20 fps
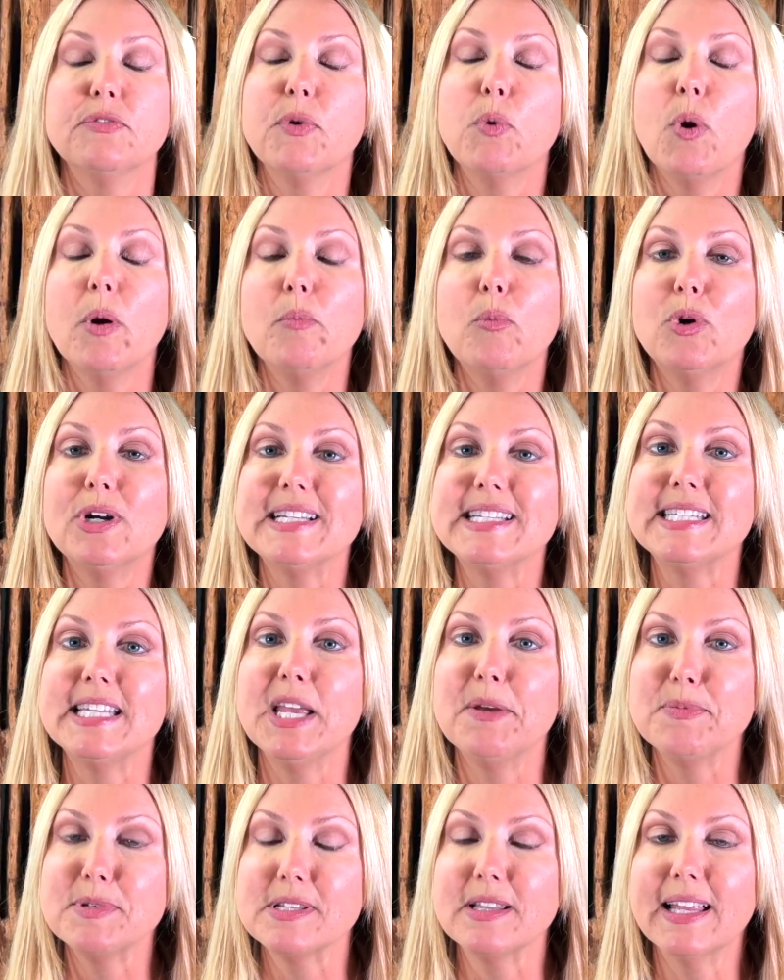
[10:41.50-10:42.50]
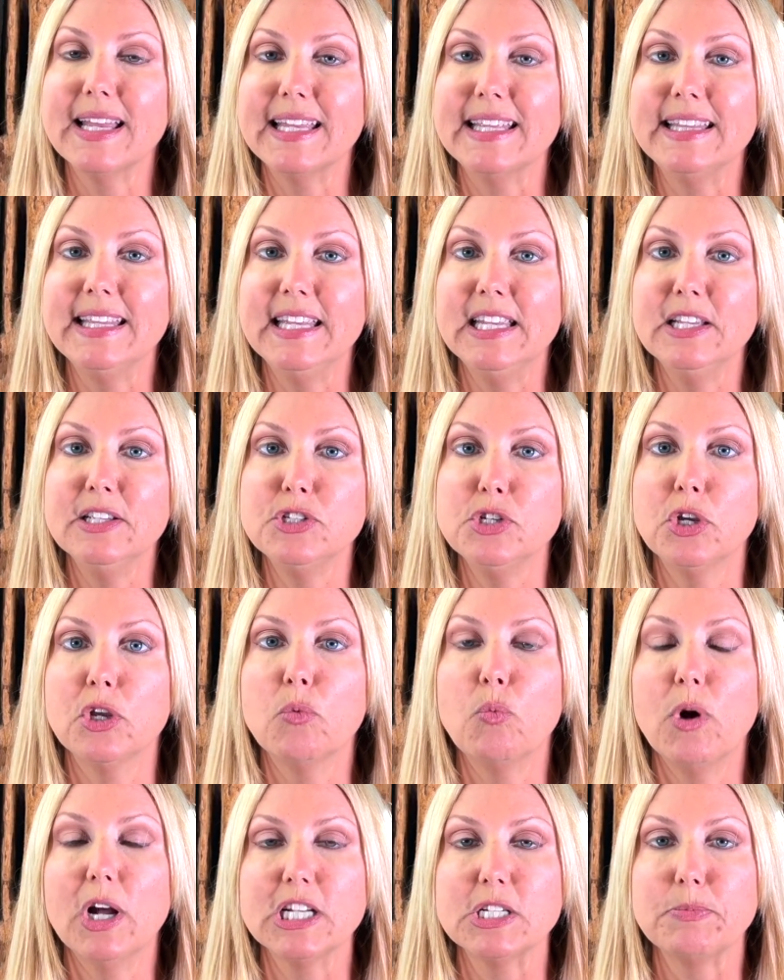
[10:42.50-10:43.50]
if you want more tips like these, you
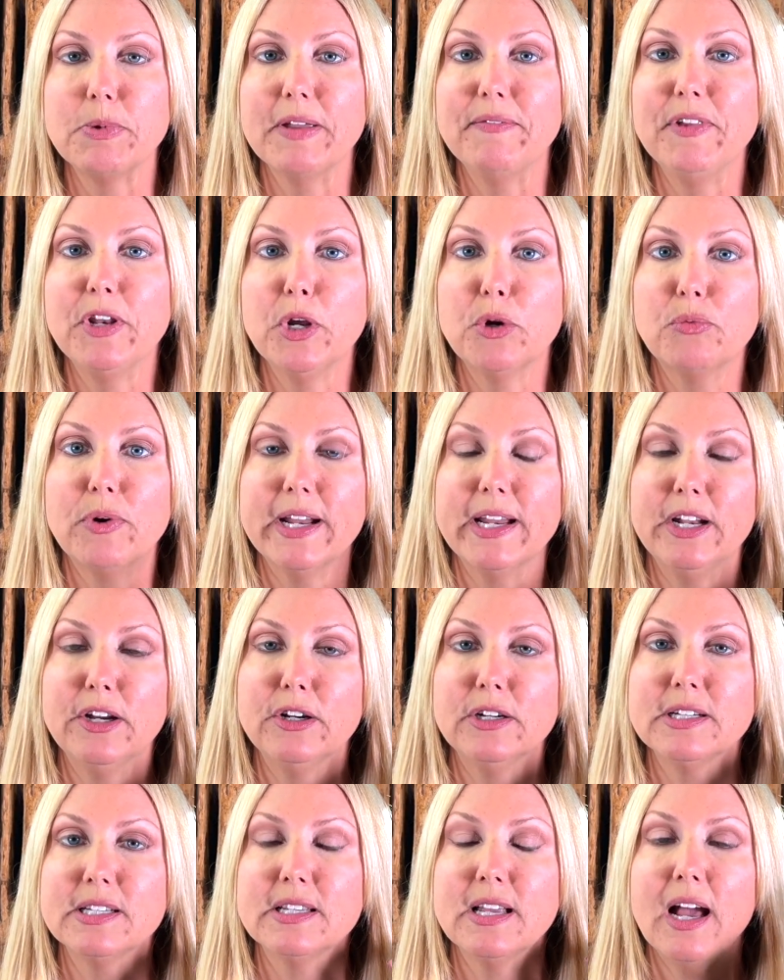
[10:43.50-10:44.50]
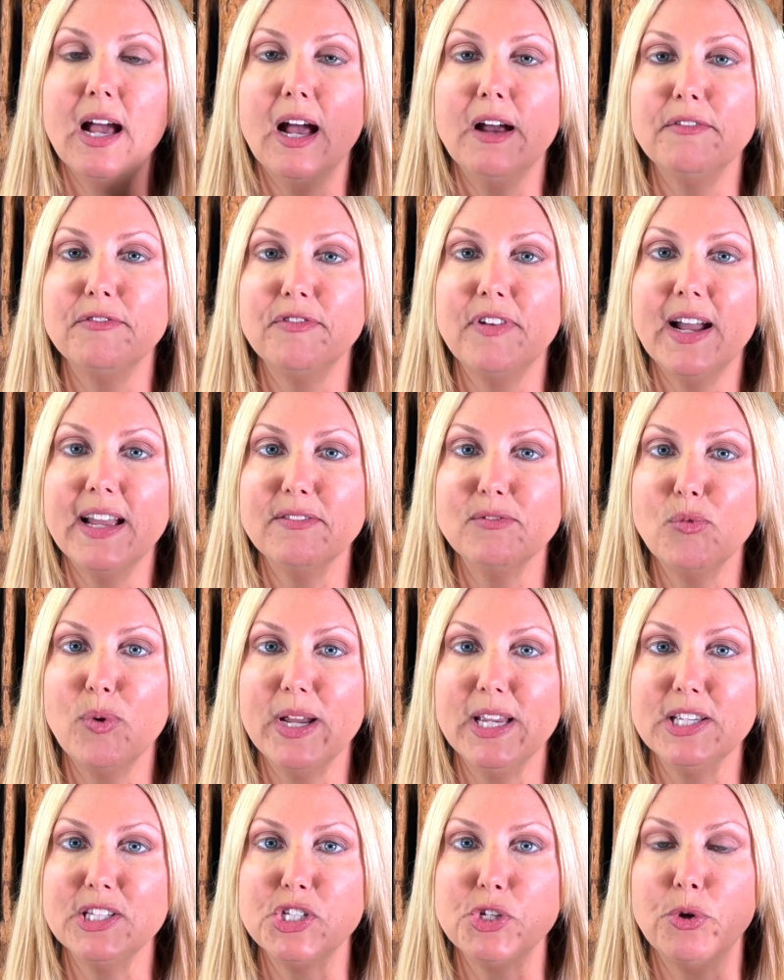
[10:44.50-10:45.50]
can watch my video right here, top five
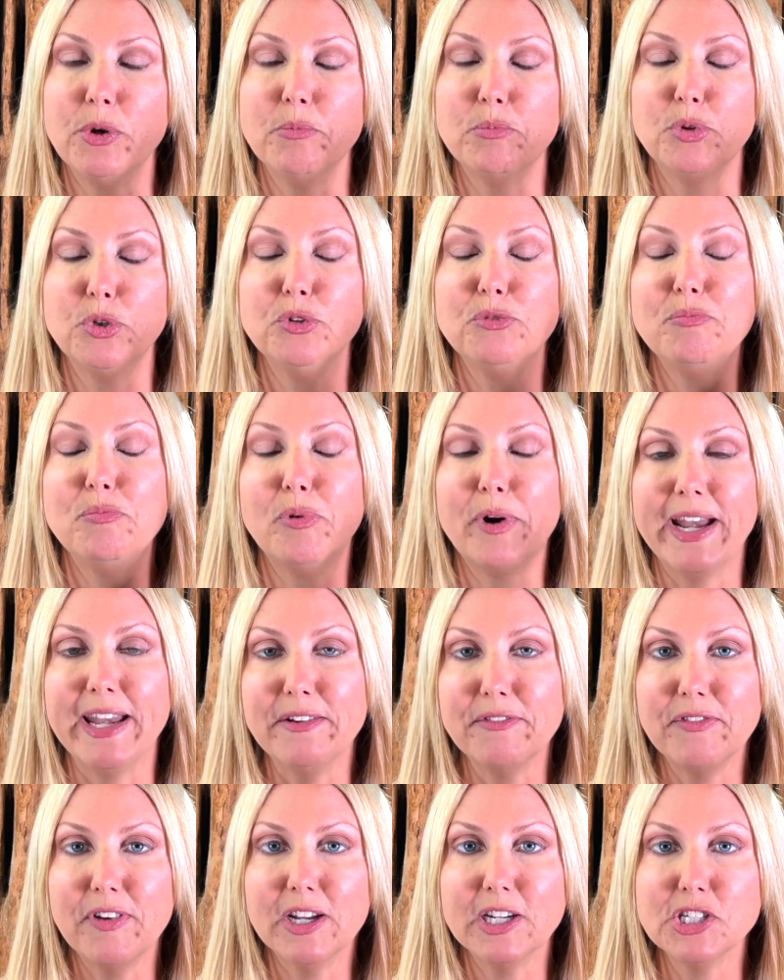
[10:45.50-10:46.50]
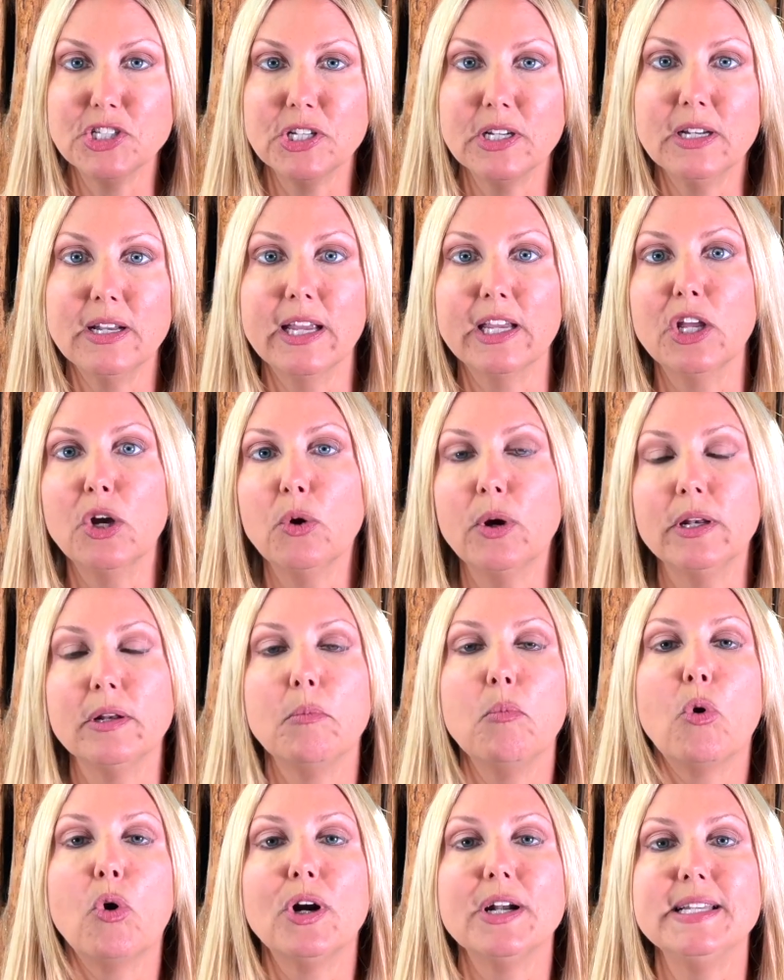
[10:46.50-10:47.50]
ways to improve brain function. I go into
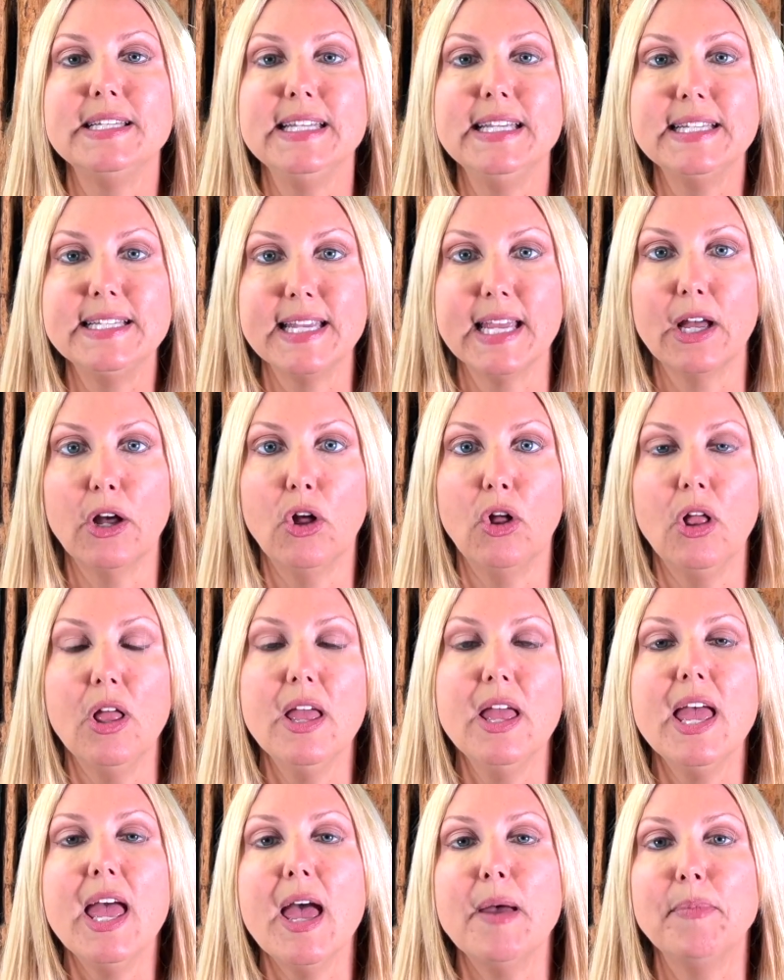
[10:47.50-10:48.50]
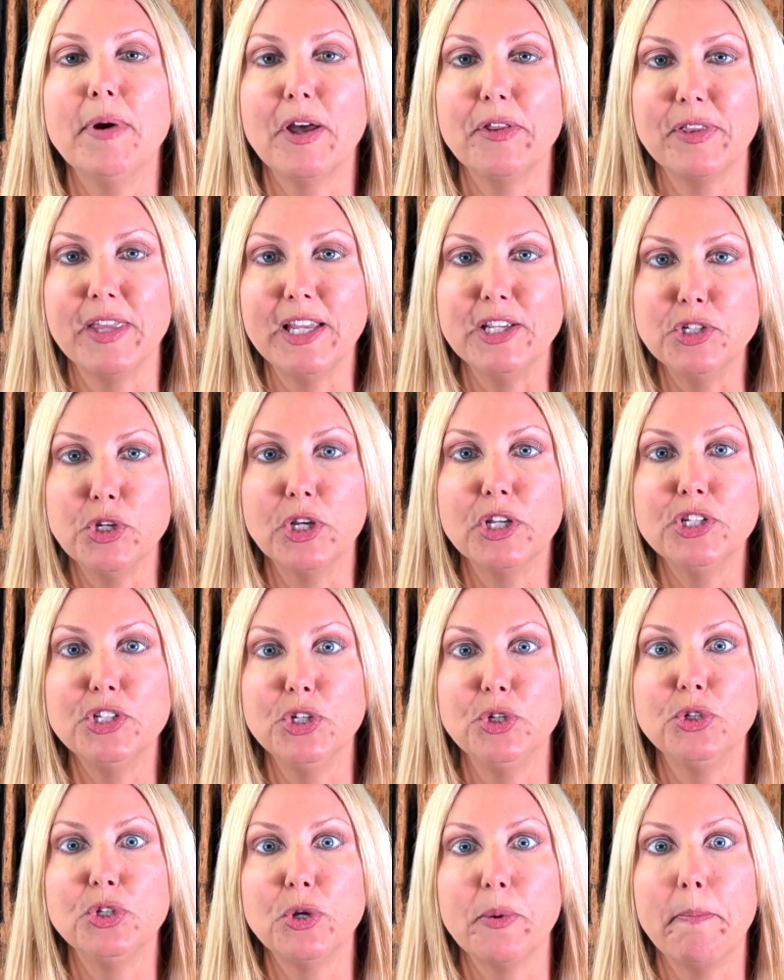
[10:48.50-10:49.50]
more detail about things you can
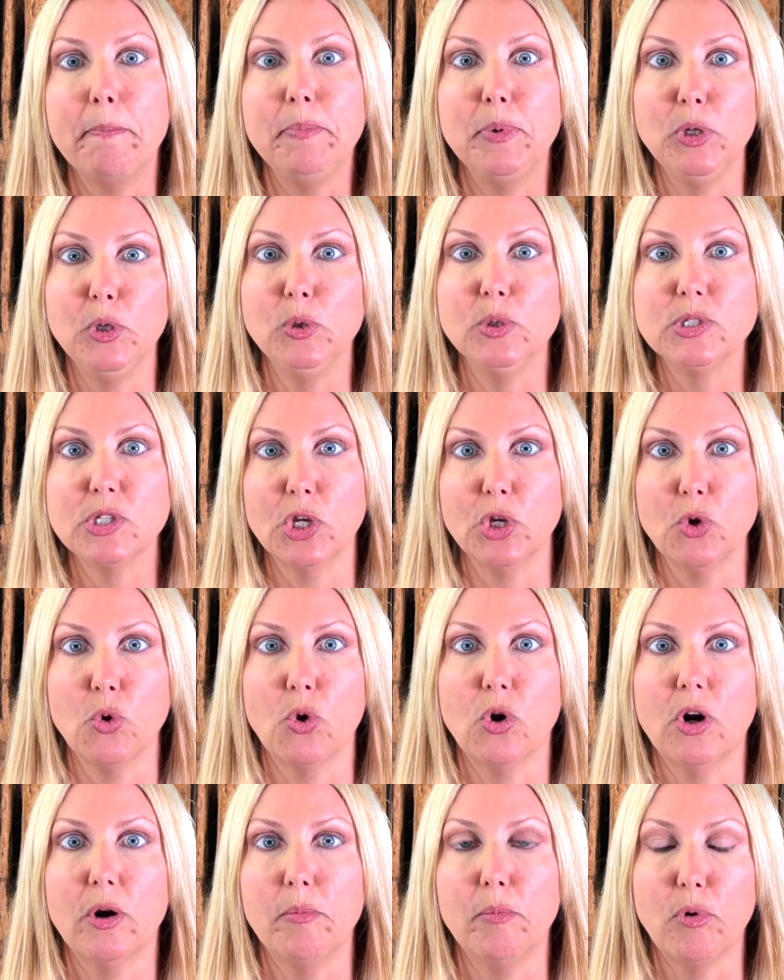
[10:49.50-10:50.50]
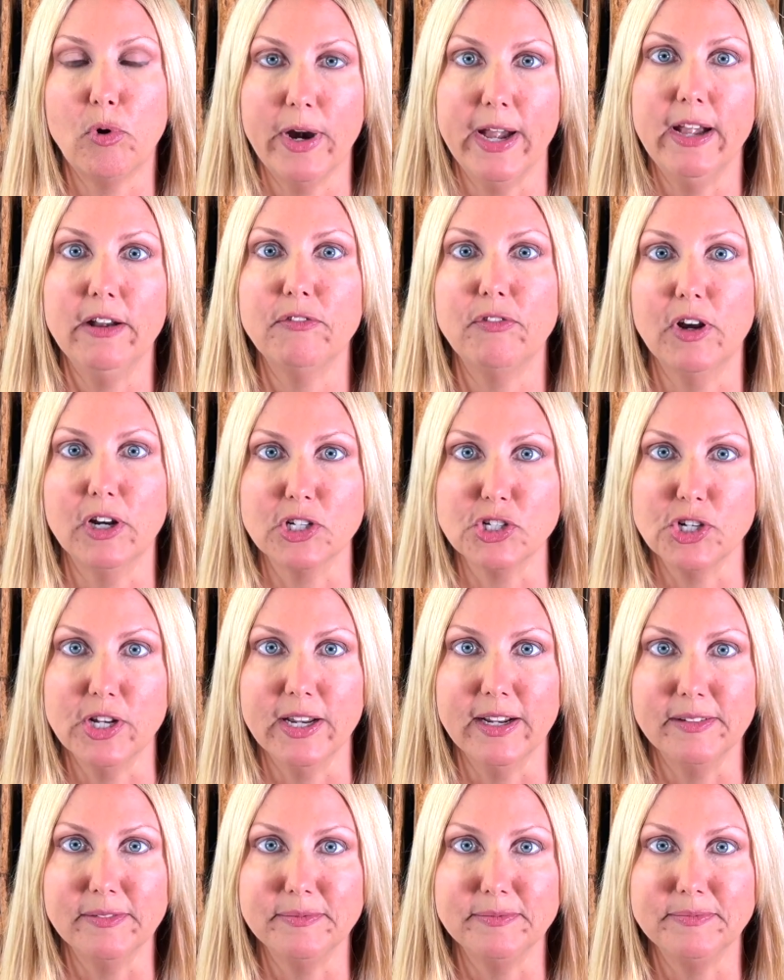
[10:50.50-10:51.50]
do to boost your brain functioning.